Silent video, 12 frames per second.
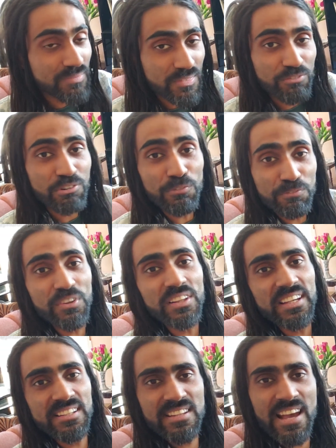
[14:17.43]

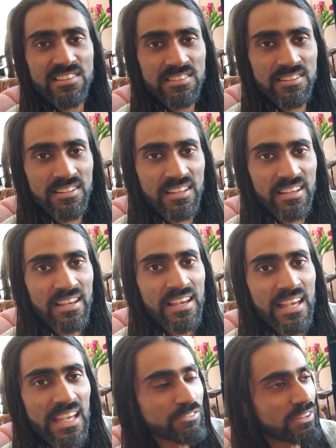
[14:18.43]
fulfilling destiny.
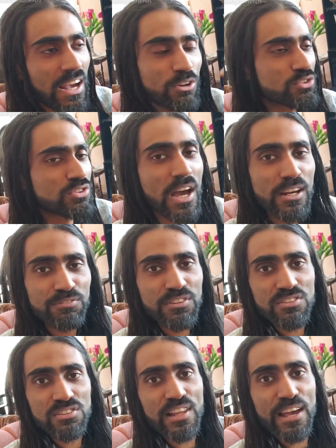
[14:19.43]
Even outside of
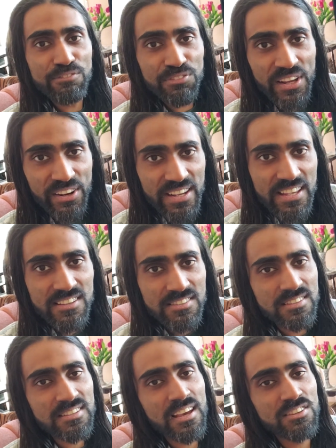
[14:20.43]
this life, there is
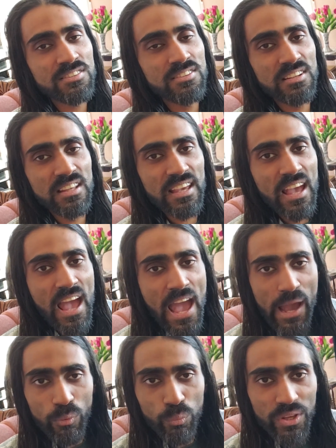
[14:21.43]
a destiny,
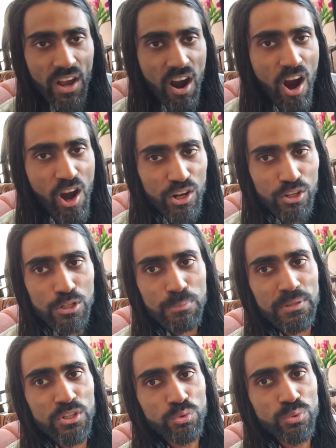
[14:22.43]
and we are going to
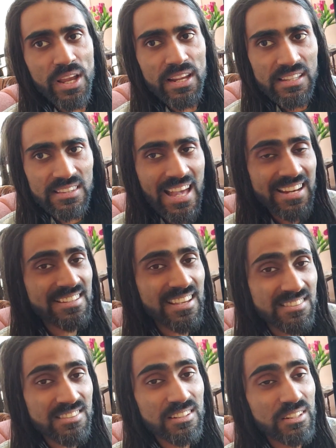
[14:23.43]
be creating that
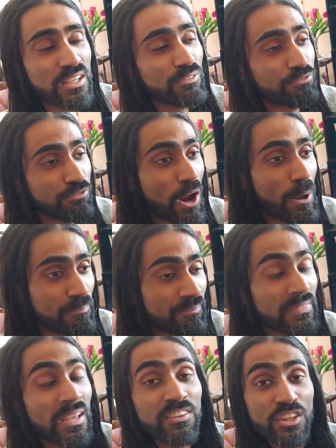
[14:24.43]
destiny from
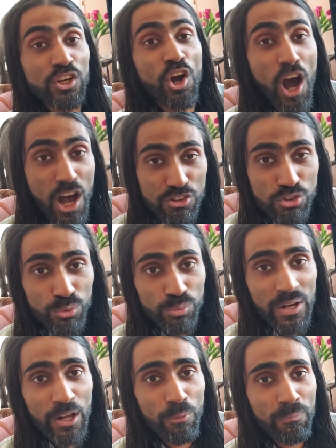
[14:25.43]
the causal
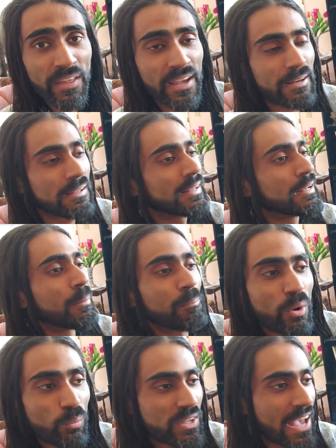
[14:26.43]
realm then.
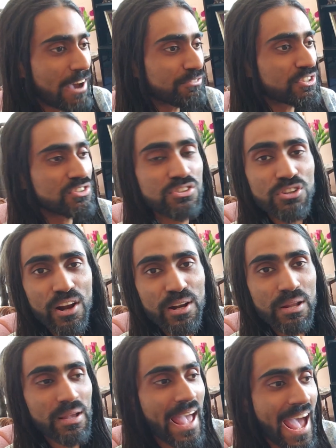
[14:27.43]
But we have to
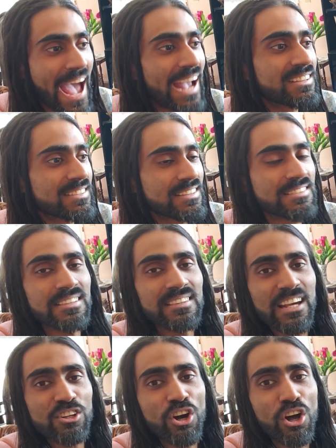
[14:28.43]
start accessing
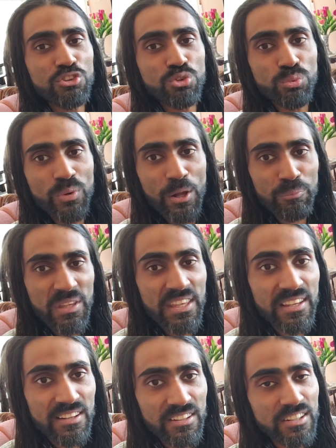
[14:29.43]
that causal realm
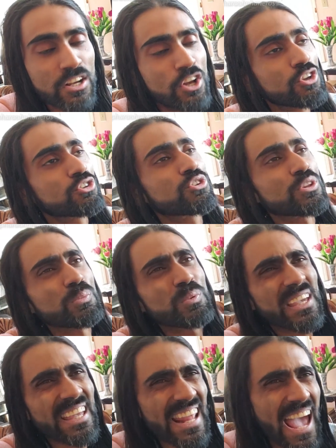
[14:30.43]
here so that we
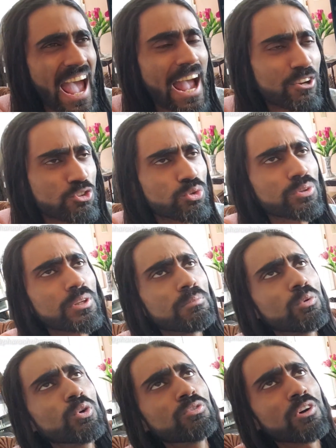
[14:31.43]
can actually
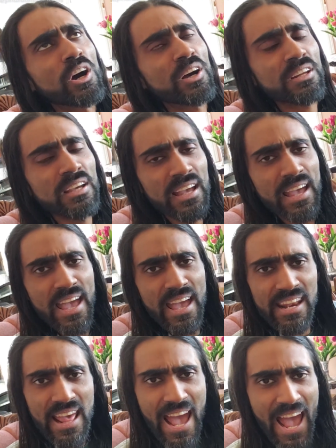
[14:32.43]
move on
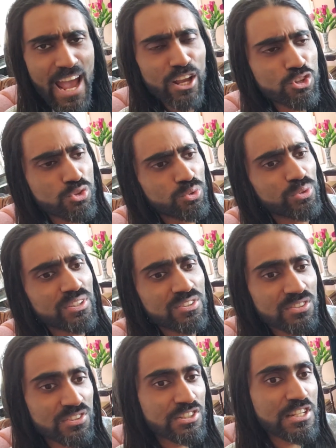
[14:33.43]
and actually
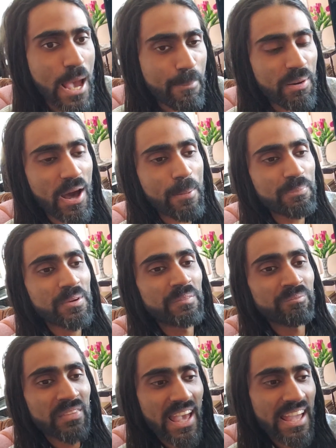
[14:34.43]
step up
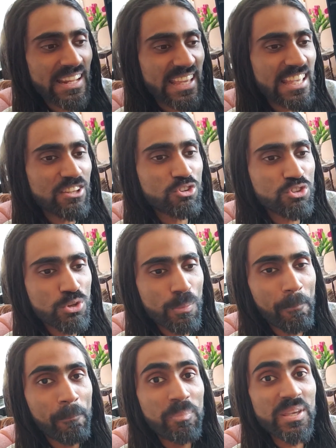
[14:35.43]
and into
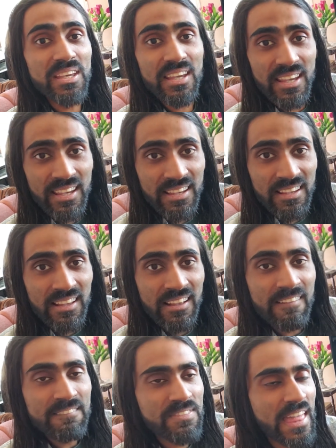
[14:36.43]
being
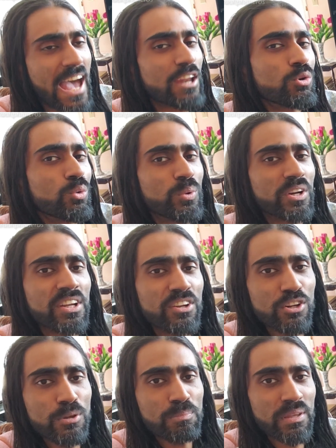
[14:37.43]
that who we're here
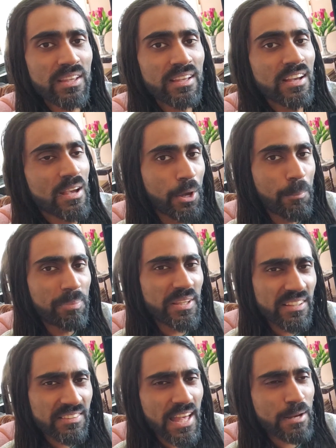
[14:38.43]
to be.
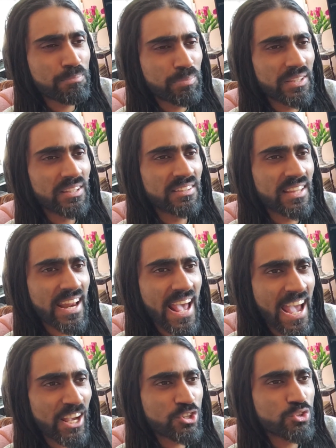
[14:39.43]
Being that being that
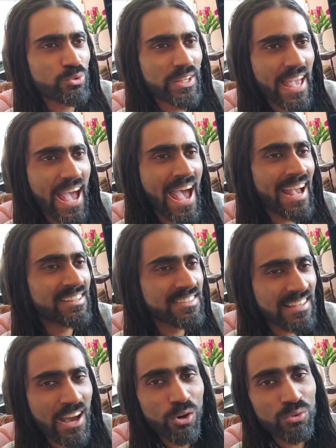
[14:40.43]
actually acts
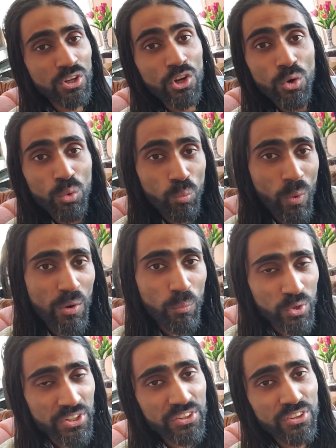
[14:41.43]
out what
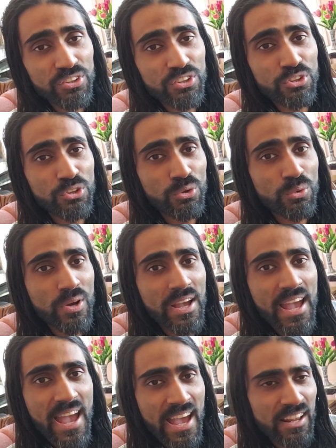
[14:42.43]
we're here to do.
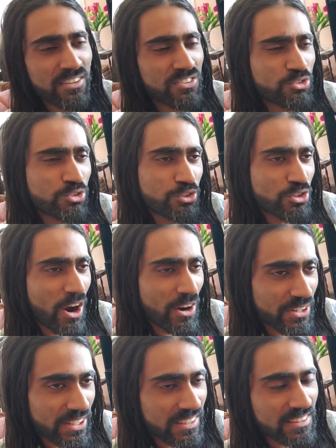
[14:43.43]
And
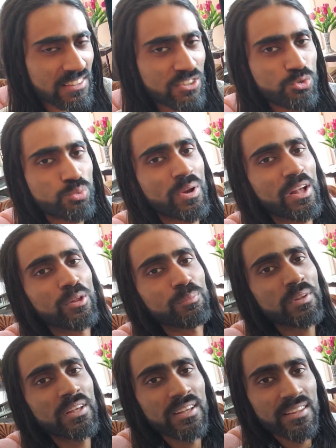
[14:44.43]
starting in this
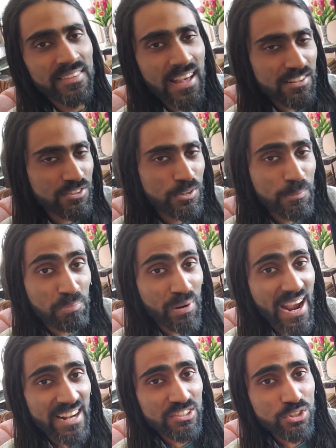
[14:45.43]
realm, that's the
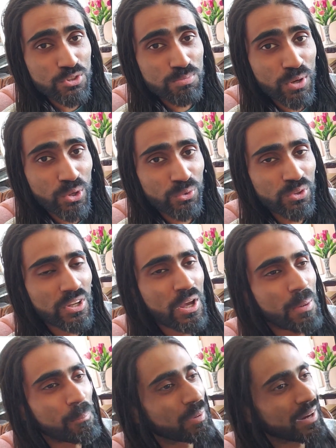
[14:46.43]
practice mode.
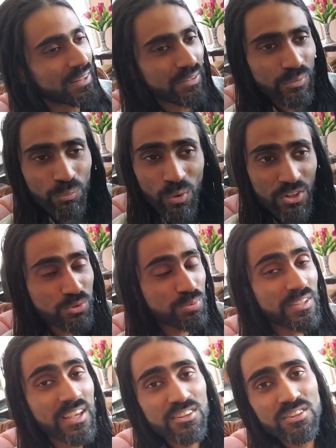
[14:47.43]
But once we
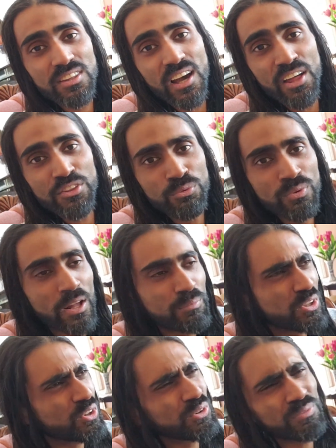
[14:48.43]
get to the other realm,
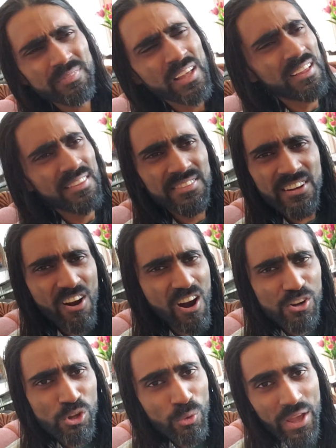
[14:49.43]
you know, there
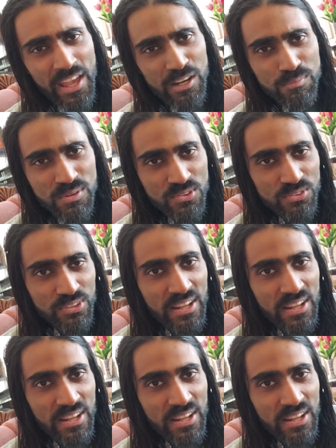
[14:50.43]
are no enemies in